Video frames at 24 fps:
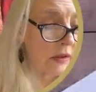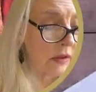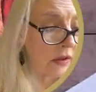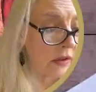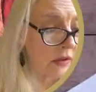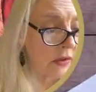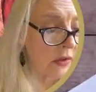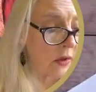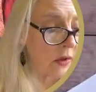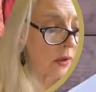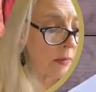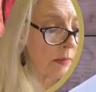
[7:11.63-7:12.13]
you
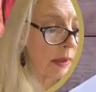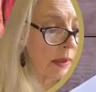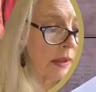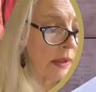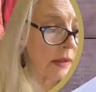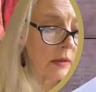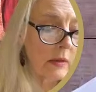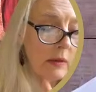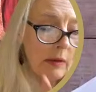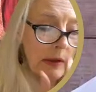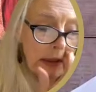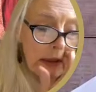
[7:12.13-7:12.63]
saw me
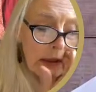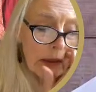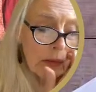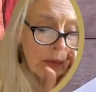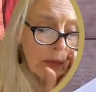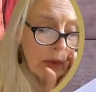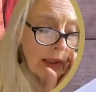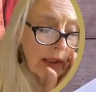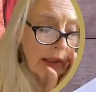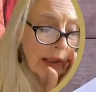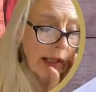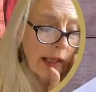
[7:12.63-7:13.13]
do this
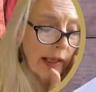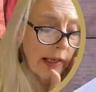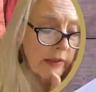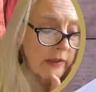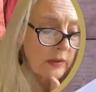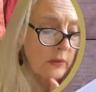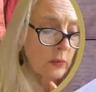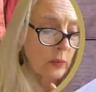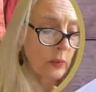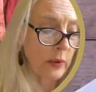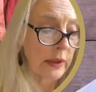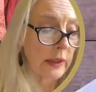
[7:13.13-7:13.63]
one
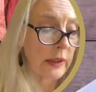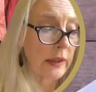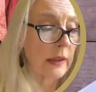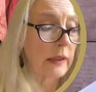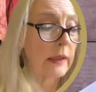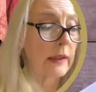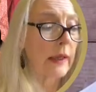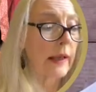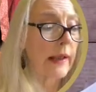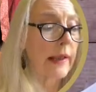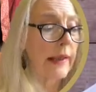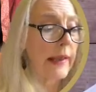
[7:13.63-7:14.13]
last
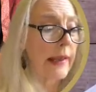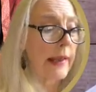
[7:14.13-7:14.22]
week,